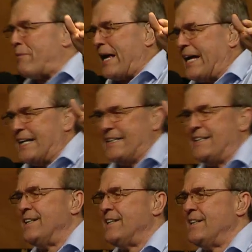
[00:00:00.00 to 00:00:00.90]
men
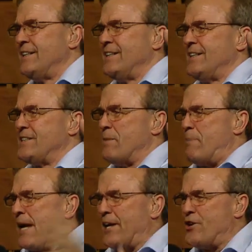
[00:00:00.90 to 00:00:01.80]
to
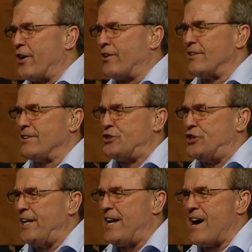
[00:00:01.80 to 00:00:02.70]
be in your
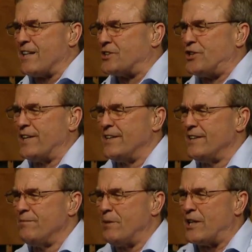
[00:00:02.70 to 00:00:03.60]
genealogy
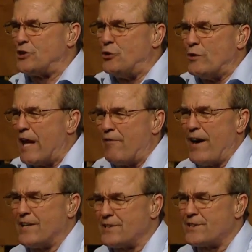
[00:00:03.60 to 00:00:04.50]
because you love
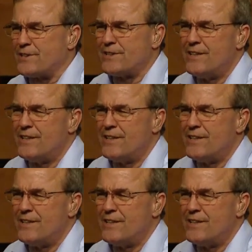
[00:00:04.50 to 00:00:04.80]
us.